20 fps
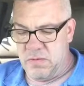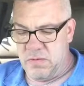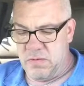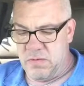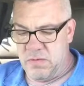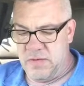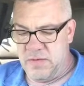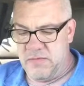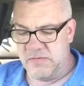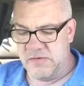
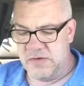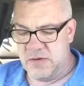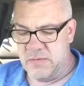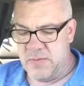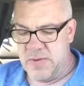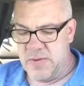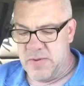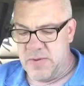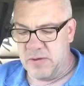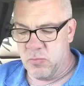even in
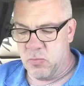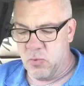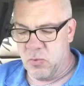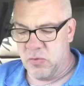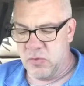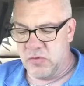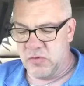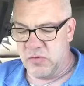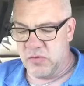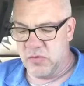cinematic
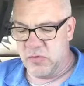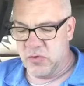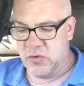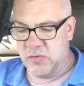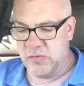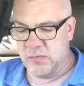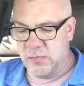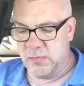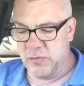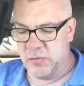mode, it
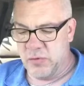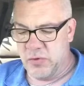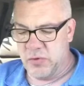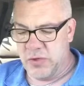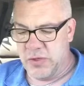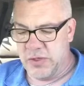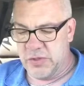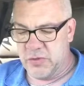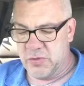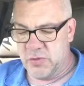turns
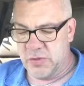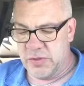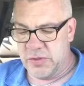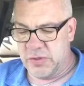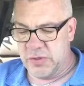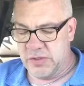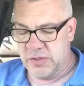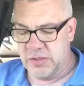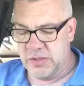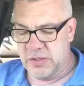pretty
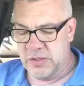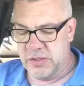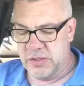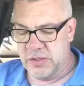quickly.